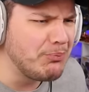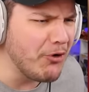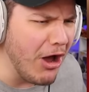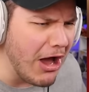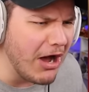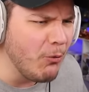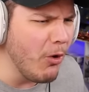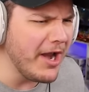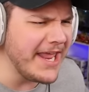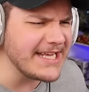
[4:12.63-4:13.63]
Bruh,
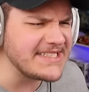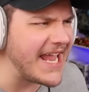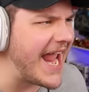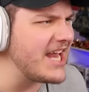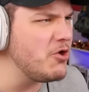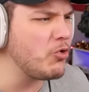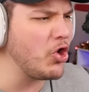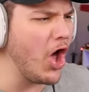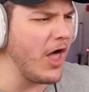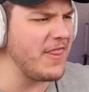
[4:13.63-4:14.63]
what is that? You
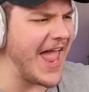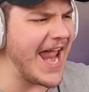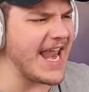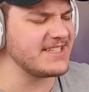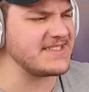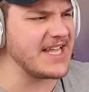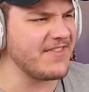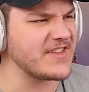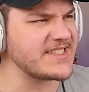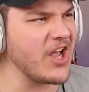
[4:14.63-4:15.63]
call that a
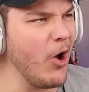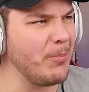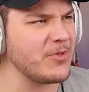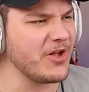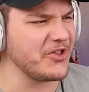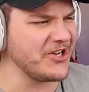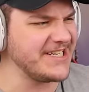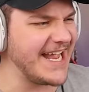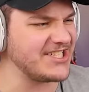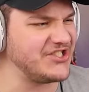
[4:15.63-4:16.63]
stethoscope? Like, look
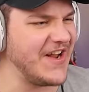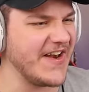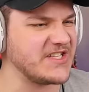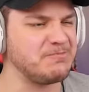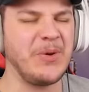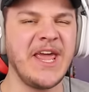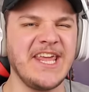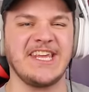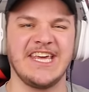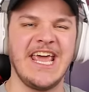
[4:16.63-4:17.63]
at that shit. It's
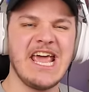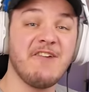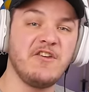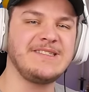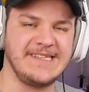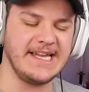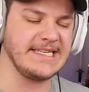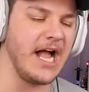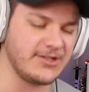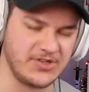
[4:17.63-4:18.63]
pink. If you see a
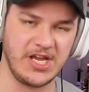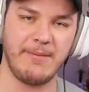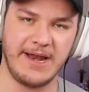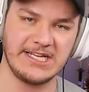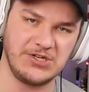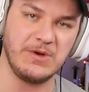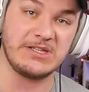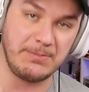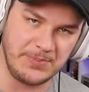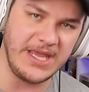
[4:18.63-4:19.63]
doctor coming at you with
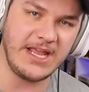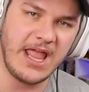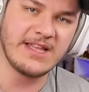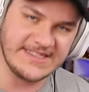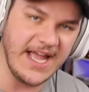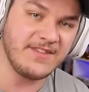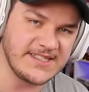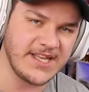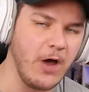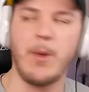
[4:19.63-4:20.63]
the pink
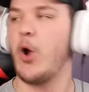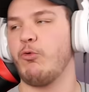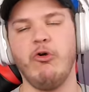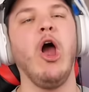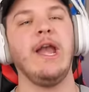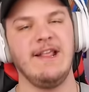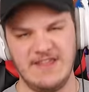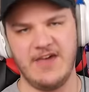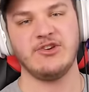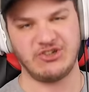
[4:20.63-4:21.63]
stethoscope, run in the other